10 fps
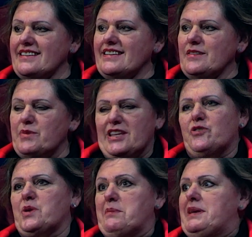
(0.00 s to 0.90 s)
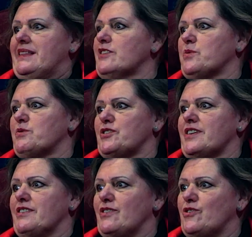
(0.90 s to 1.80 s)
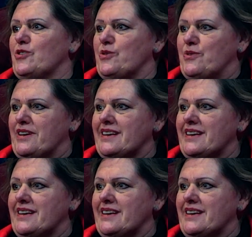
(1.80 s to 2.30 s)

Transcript: But that's what I mean. That's what Rotarians do, right?